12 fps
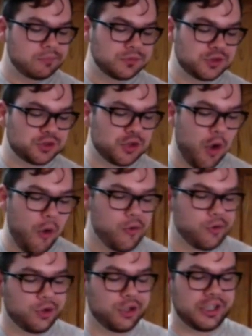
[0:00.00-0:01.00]

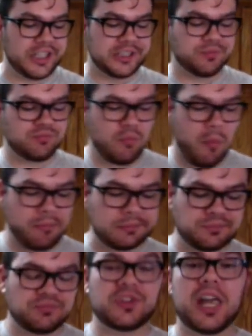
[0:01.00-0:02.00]
So good.
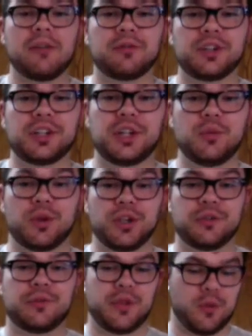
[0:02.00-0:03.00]
Definitely
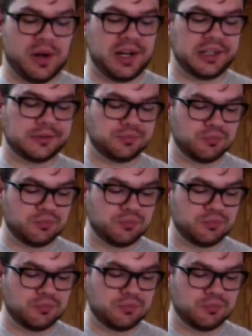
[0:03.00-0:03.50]
worth the wait.